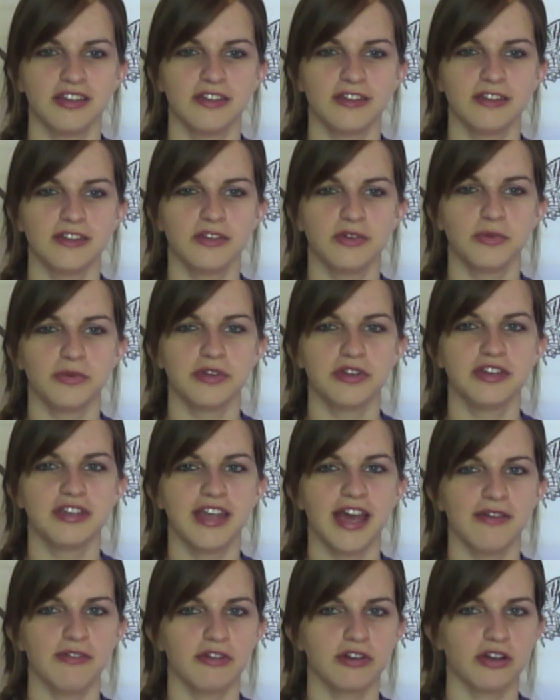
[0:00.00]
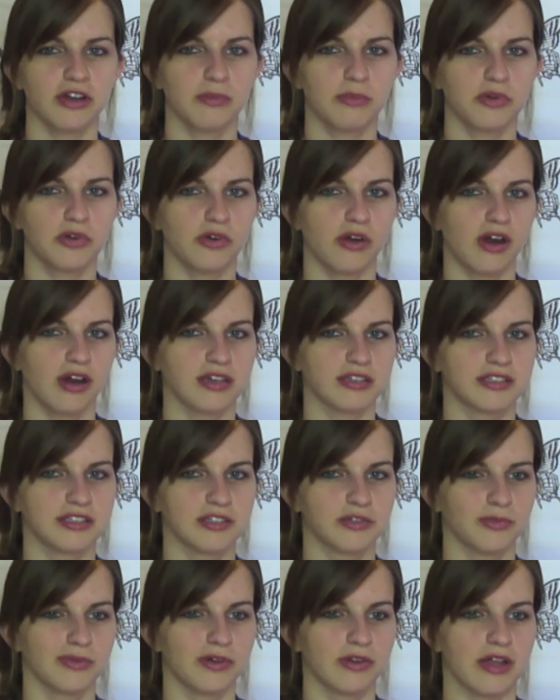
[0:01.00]
you would never come across
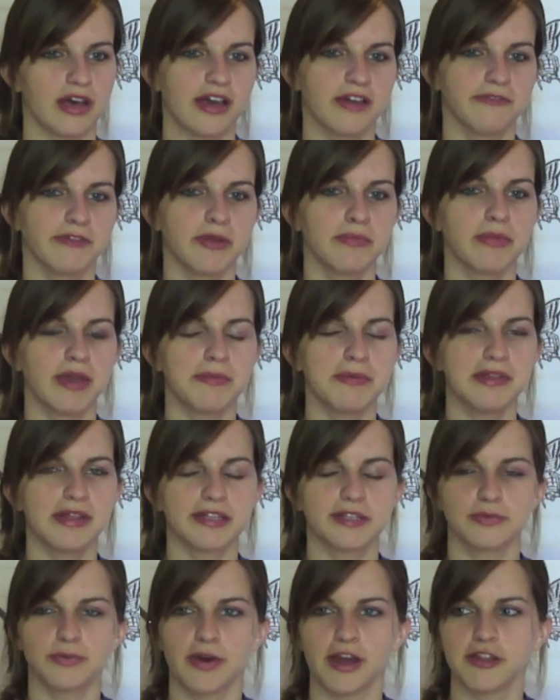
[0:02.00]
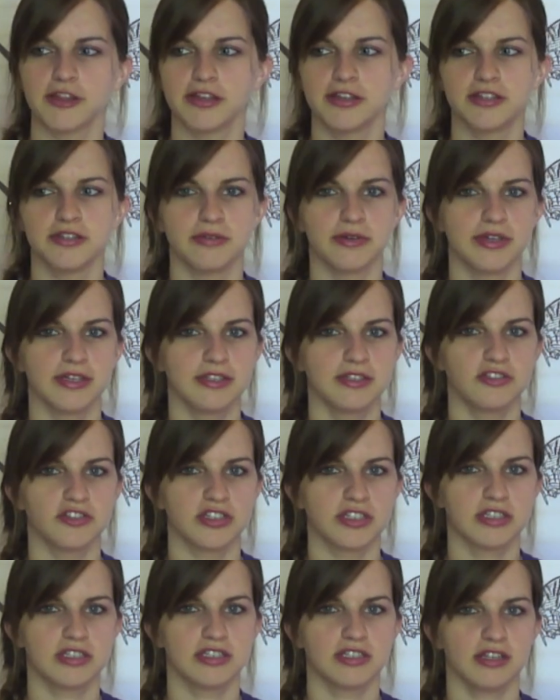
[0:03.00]
in real life, and maybe that's why they do it,
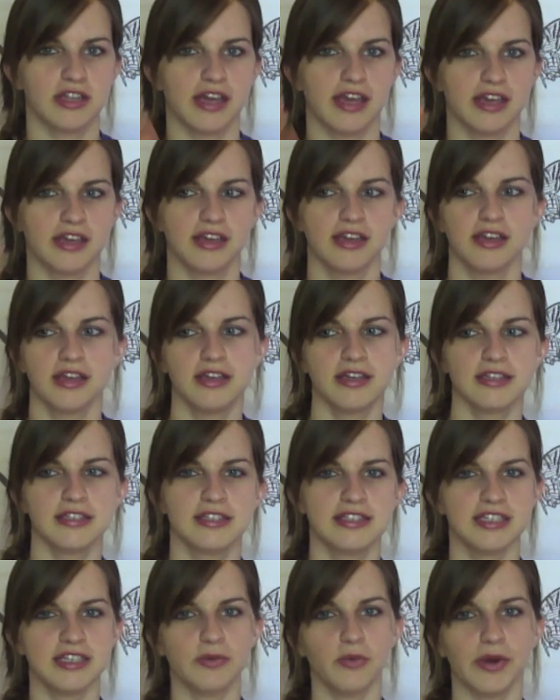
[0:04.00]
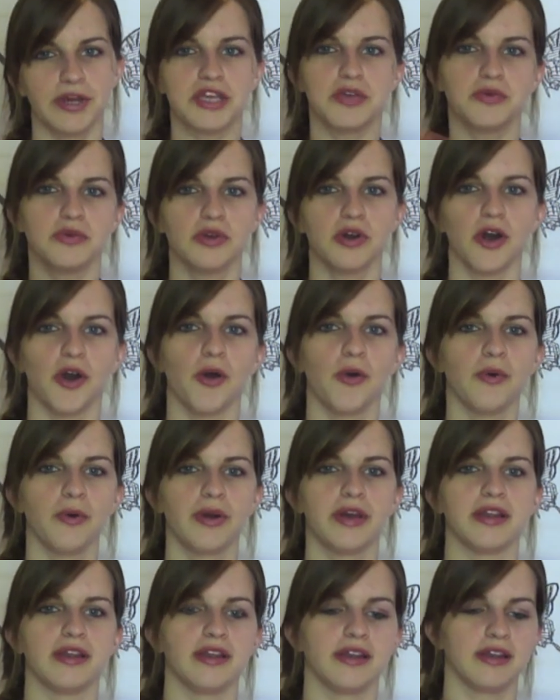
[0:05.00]
just to like see what you know
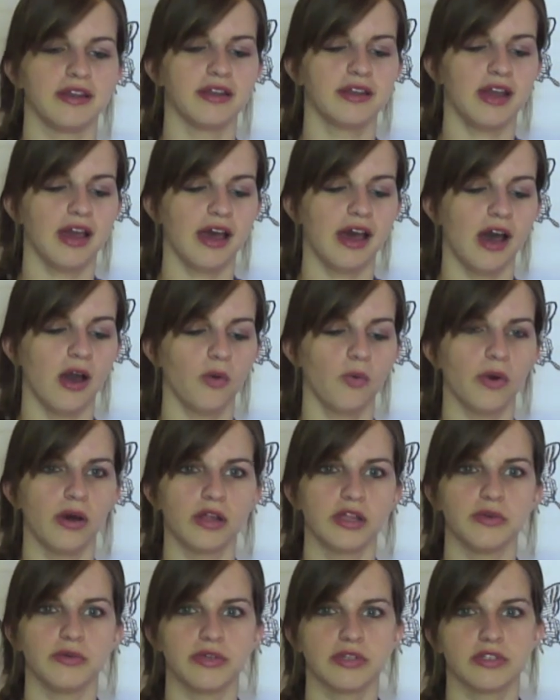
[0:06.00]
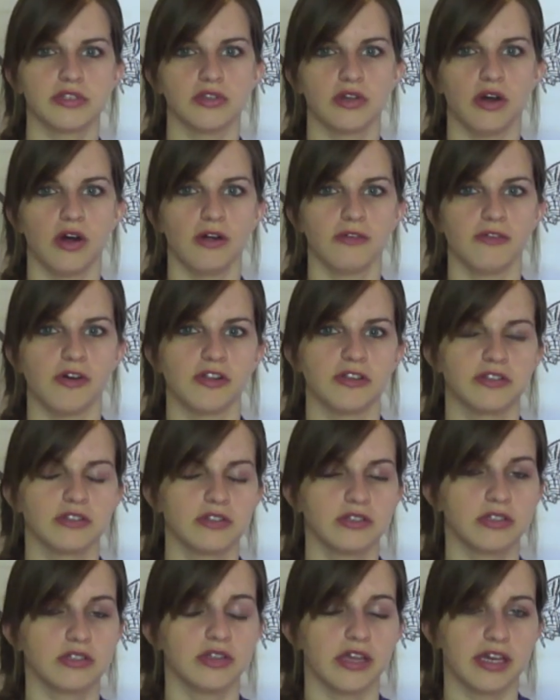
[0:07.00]
and how well you can solve on,
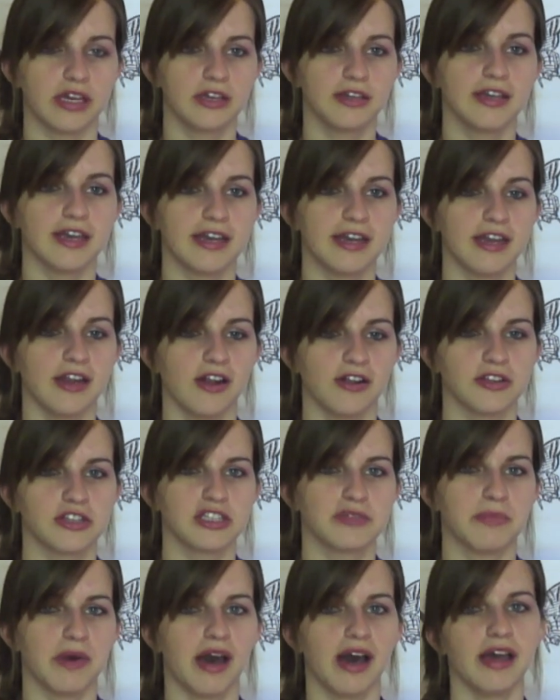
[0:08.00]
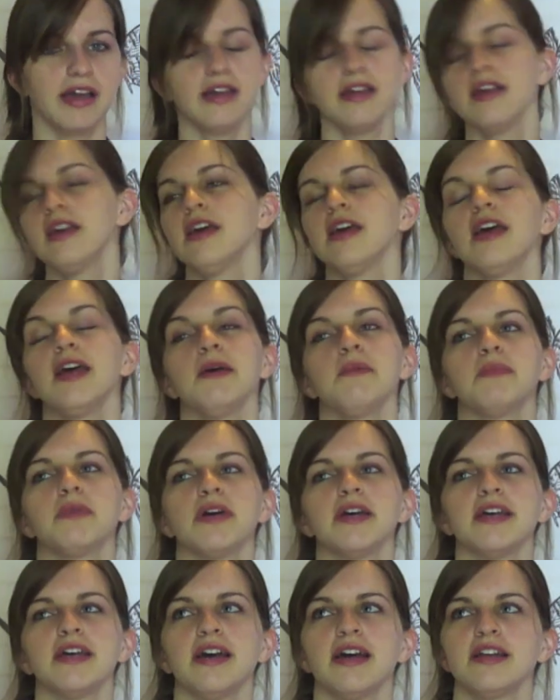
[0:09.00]
like, get it on the spot.
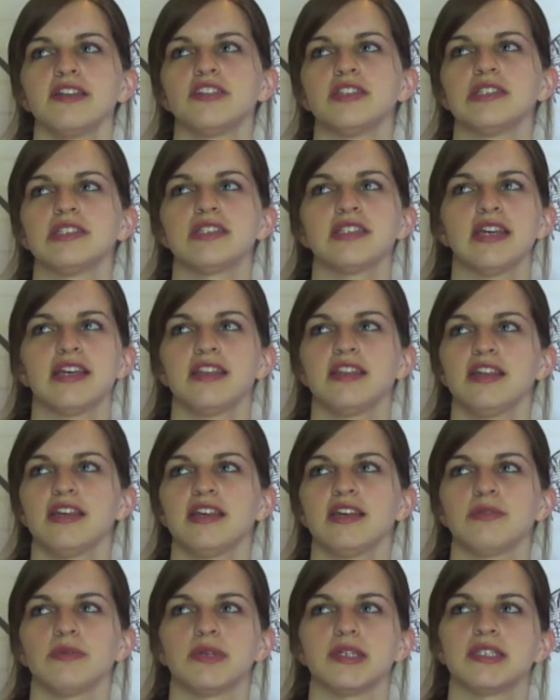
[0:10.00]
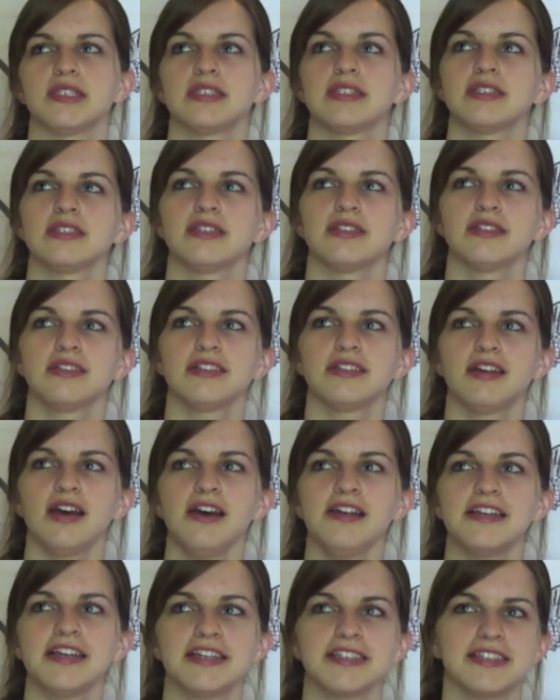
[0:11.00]
But I think it was
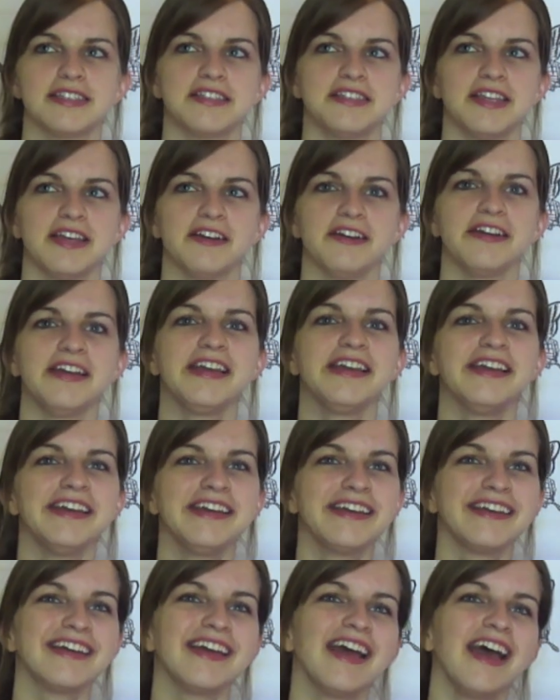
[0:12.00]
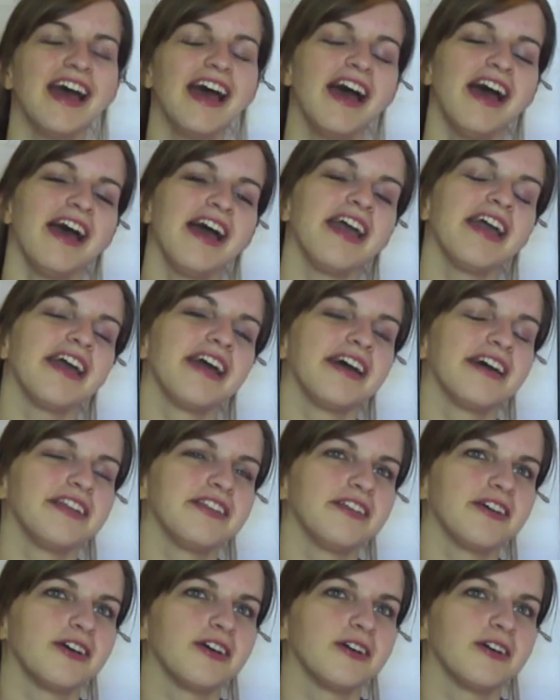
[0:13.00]
unnecessary, and